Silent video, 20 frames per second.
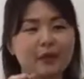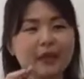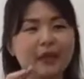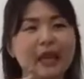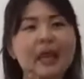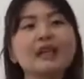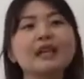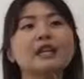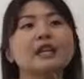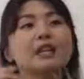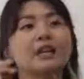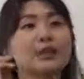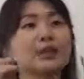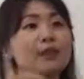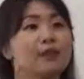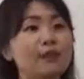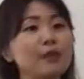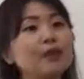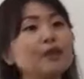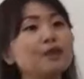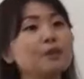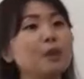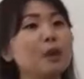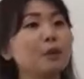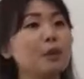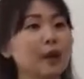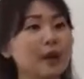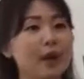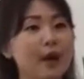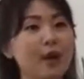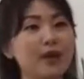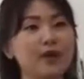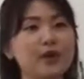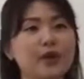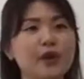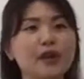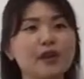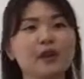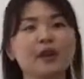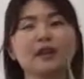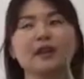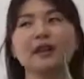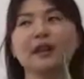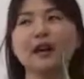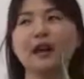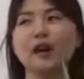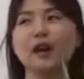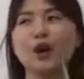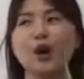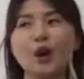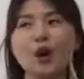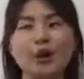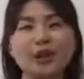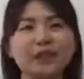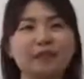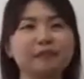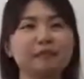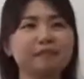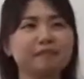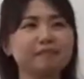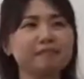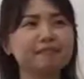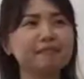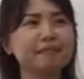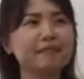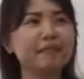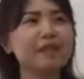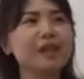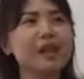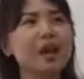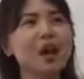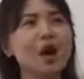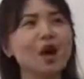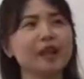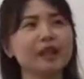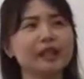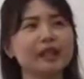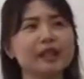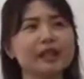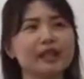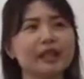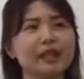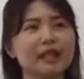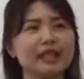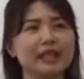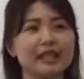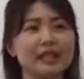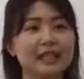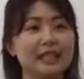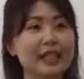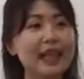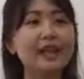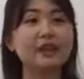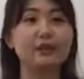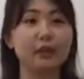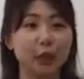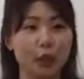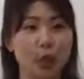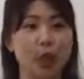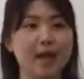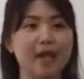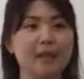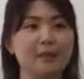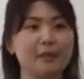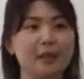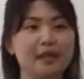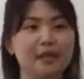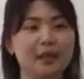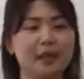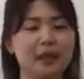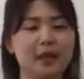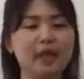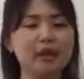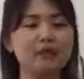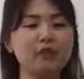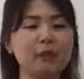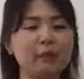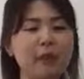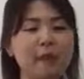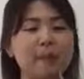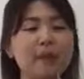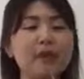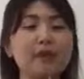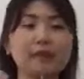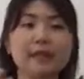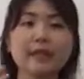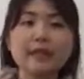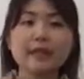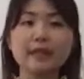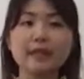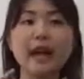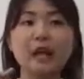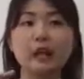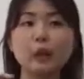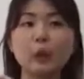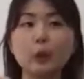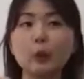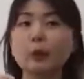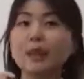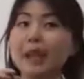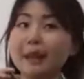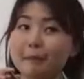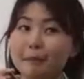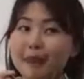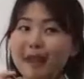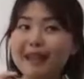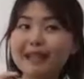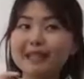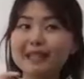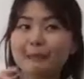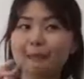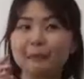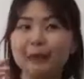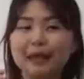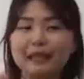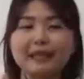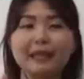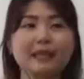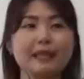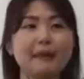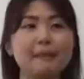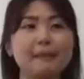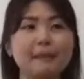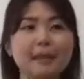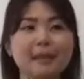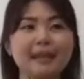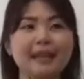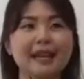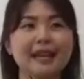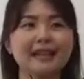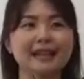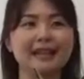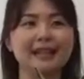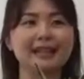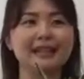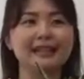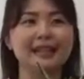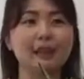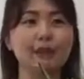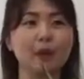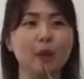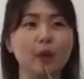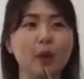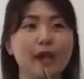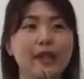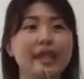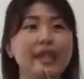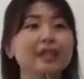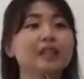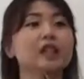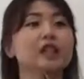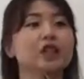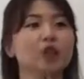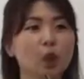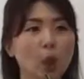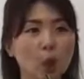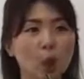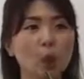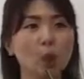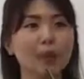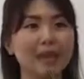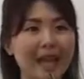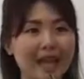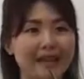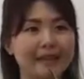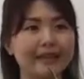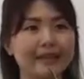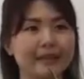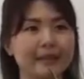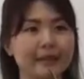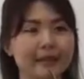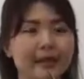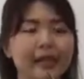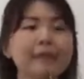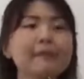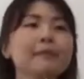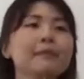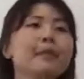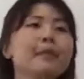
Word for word: Okay, so the first one we cover uh, on on the light requirement. Okay, remember these are low light plants, but doesn't mean that they require no lights. Okay,